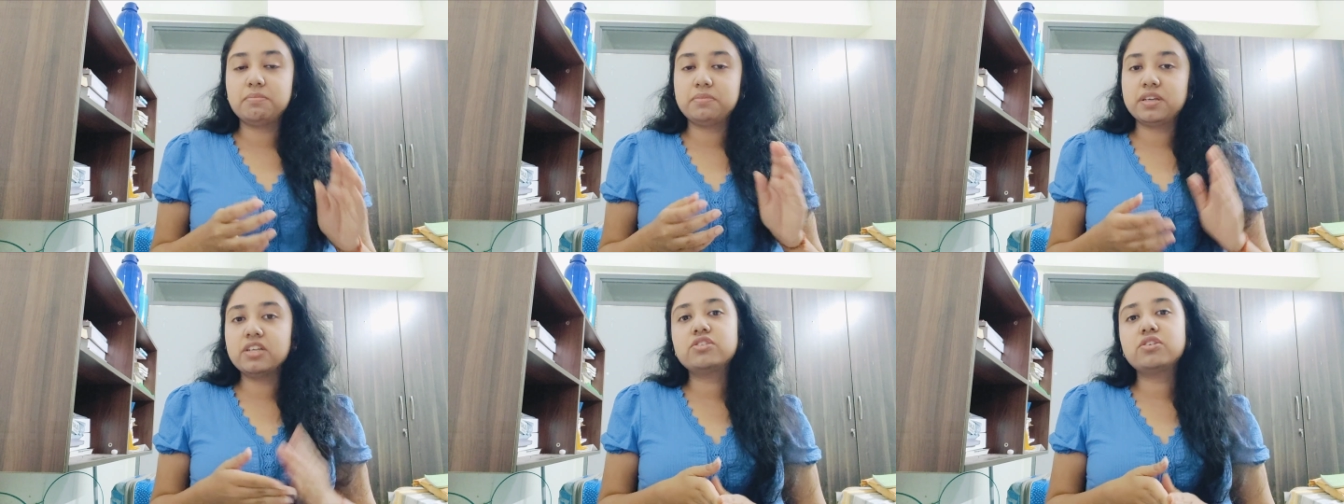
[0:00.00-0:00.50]

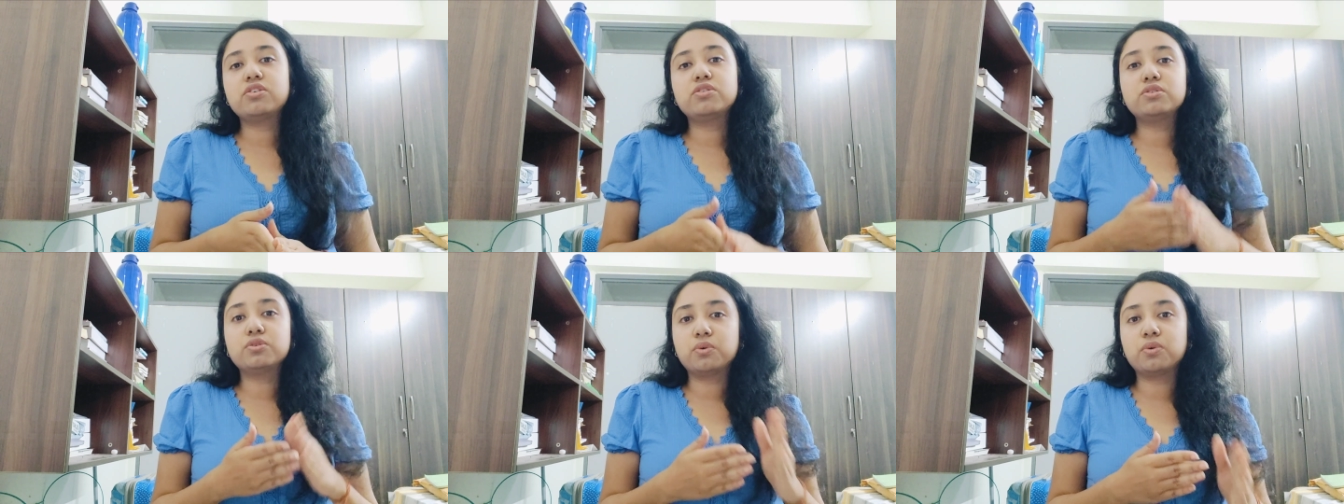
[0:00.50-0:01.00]
Make sure
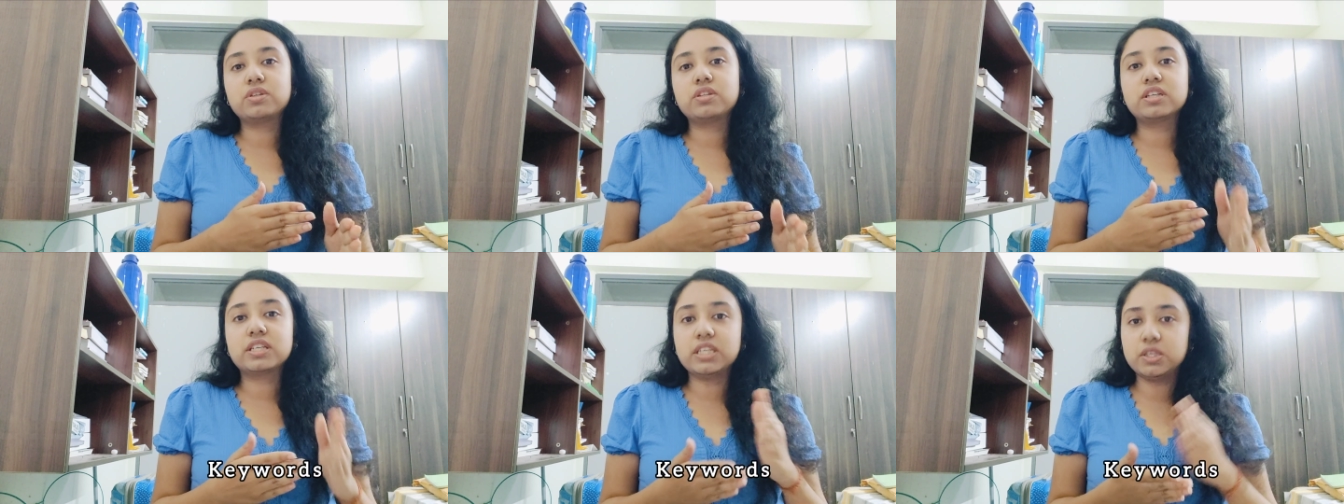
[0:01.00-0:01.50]
you know
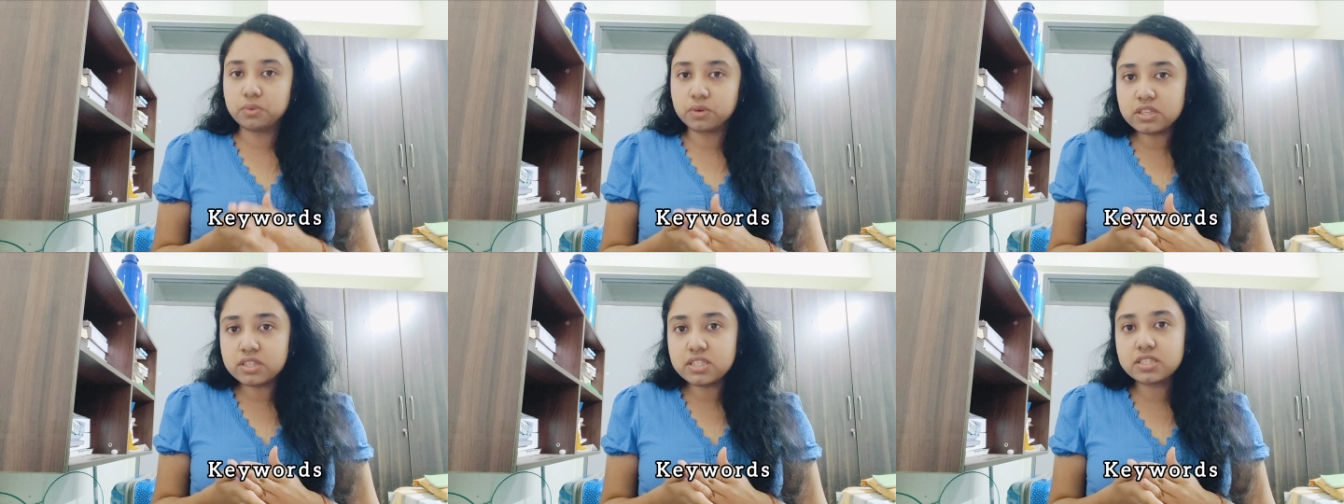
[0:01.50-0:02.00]
the
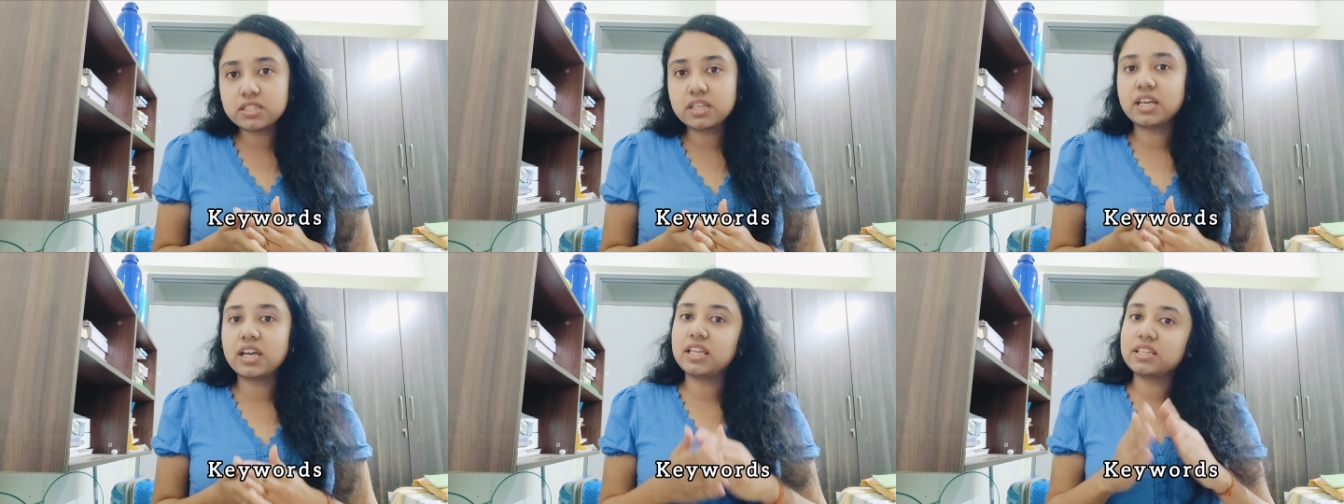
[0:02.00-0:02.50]
keywords,
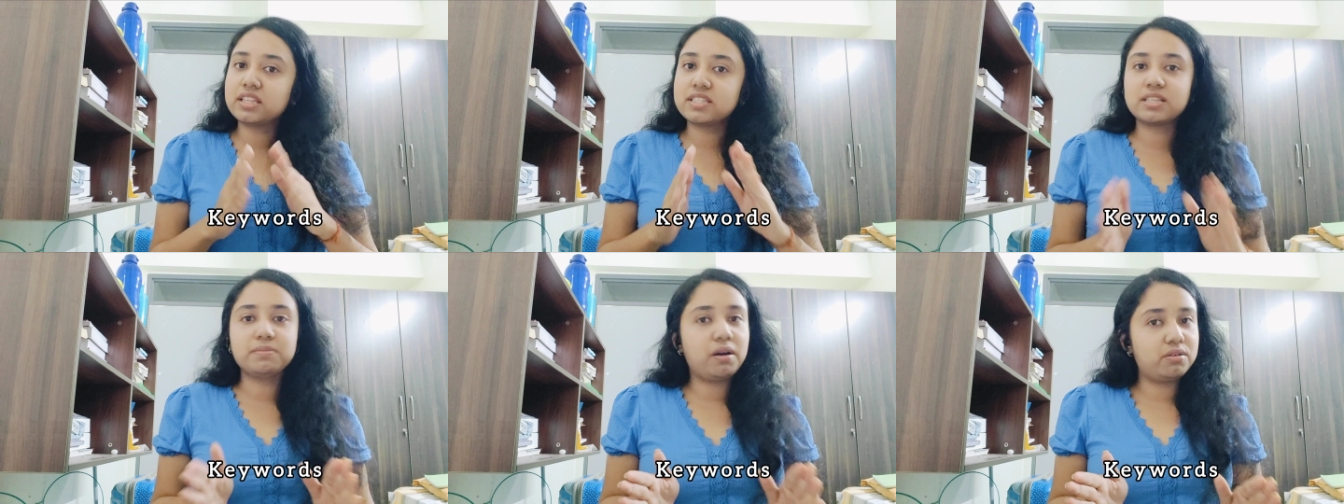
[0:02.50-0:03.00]
and this
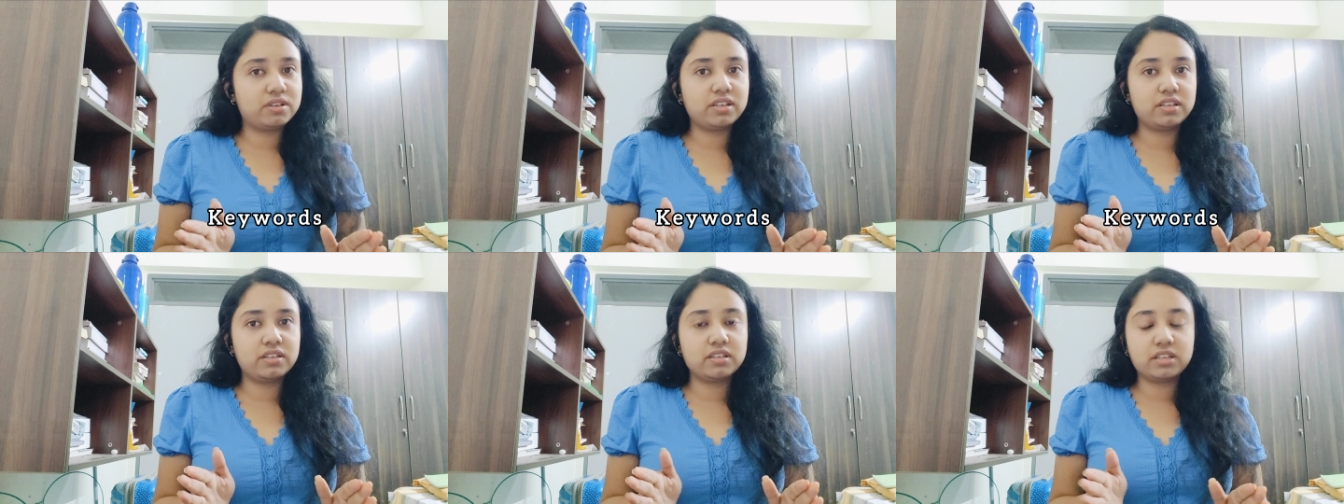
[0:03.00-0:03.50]
is about
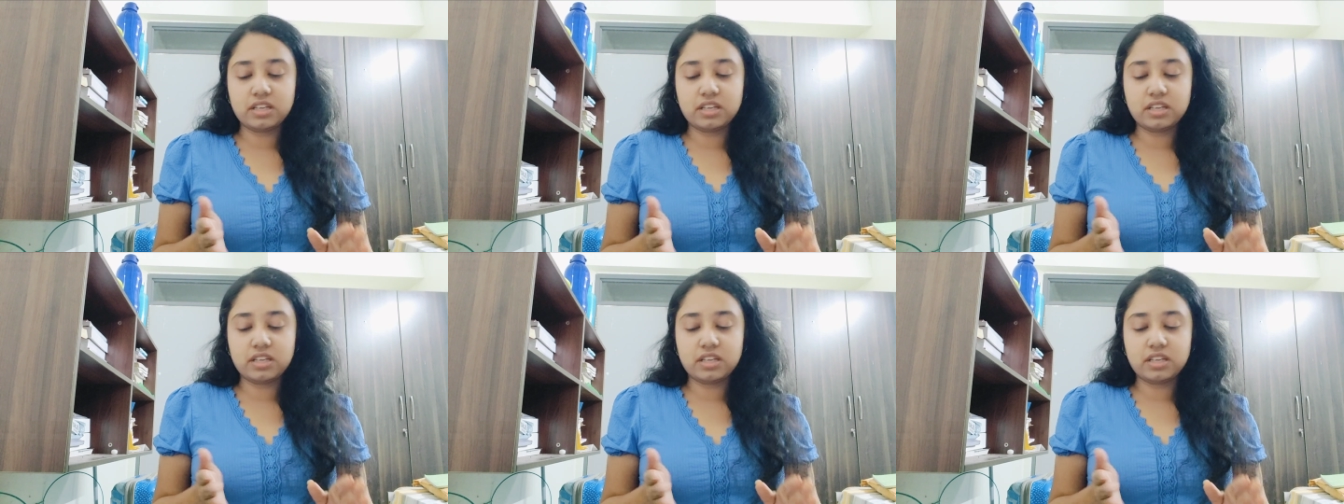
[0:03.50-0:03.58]
it.